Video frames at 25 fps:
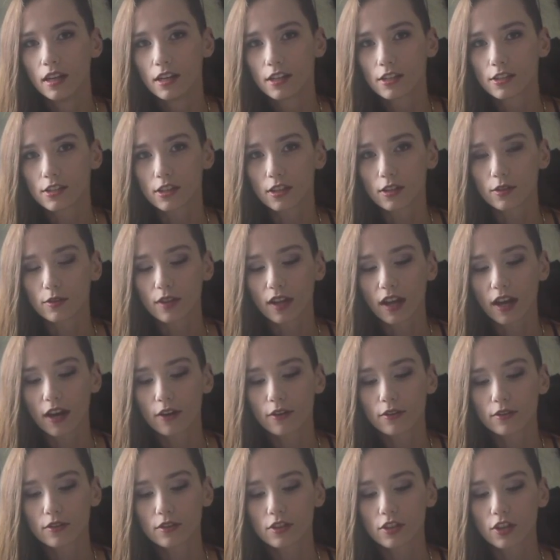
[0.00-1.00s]
slow
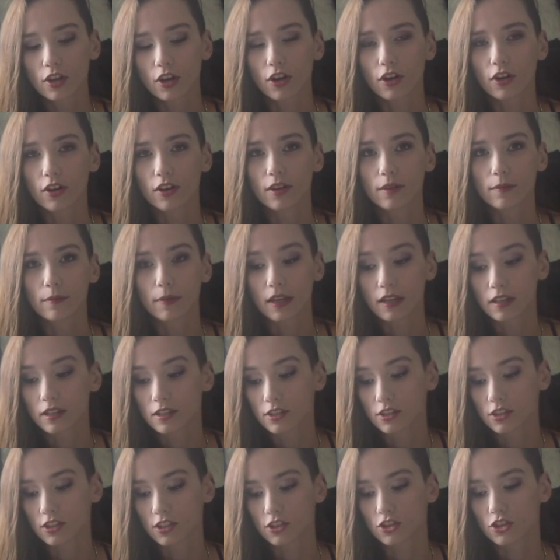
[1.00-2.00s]
down, turn, and make a
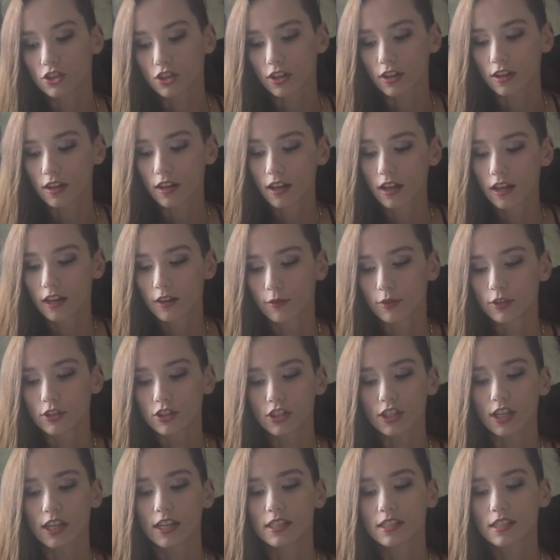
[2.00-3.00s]
decision. When
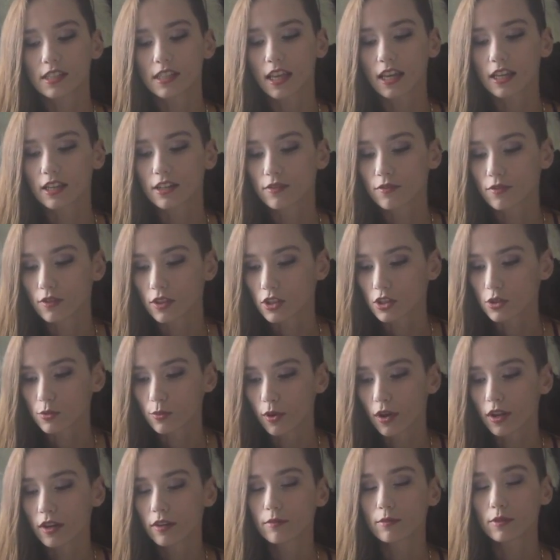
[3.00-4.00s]
she hits the end of this
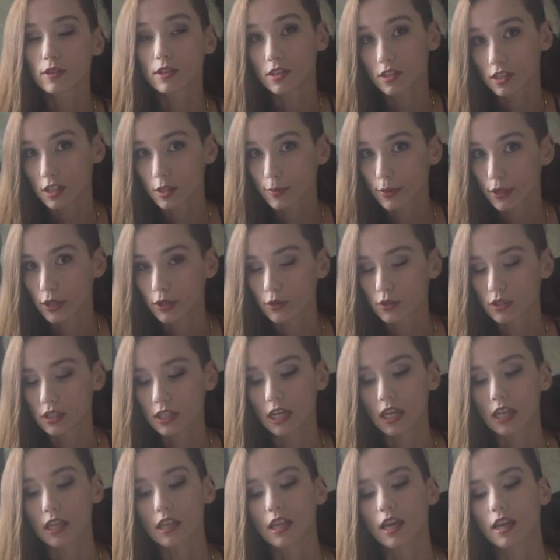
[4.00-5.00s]
one, when ZB used to
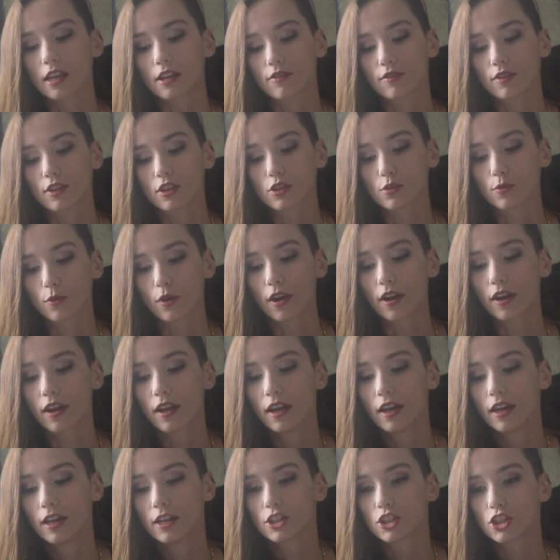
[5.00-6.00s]
hit the end of this one,
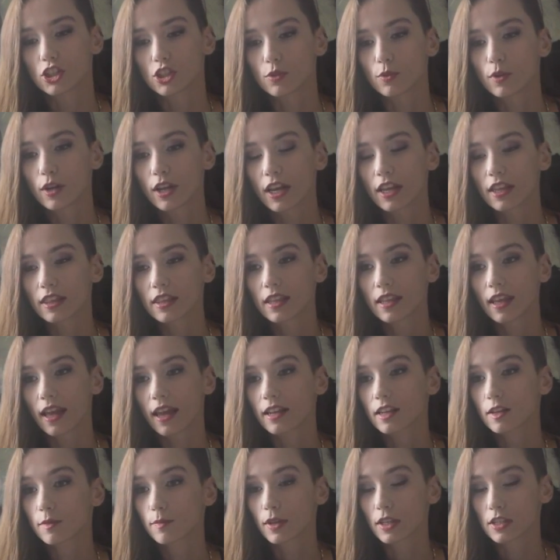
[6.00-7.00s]
she would hit the
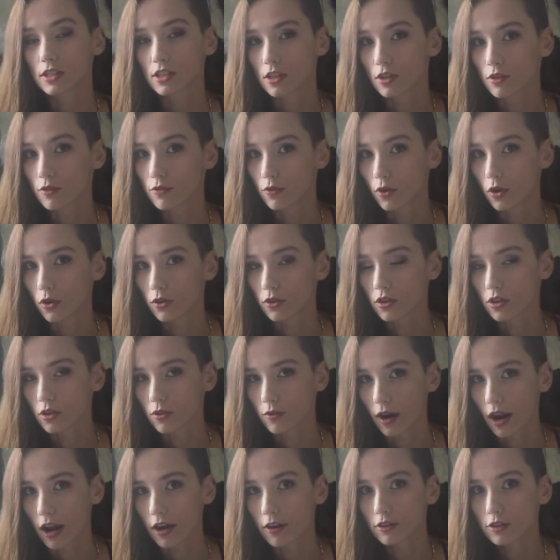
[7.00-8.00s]
end and basically fall to the
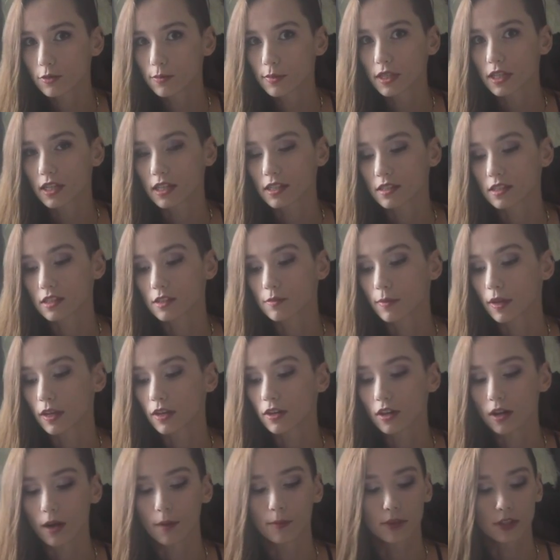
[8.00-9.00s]
ground because this made
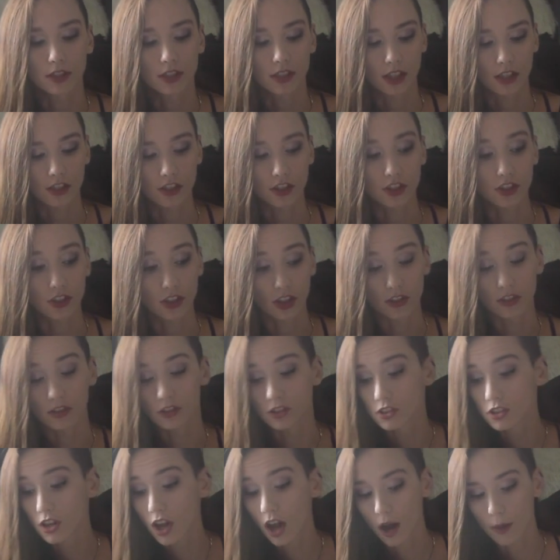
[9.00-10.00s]
her come to such a sudden
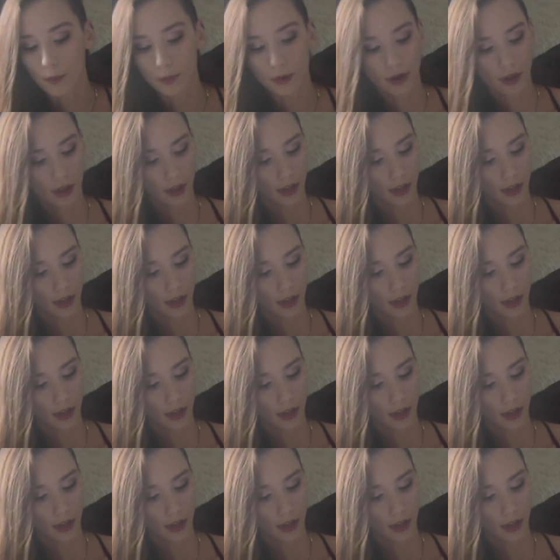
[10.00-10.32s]
stop.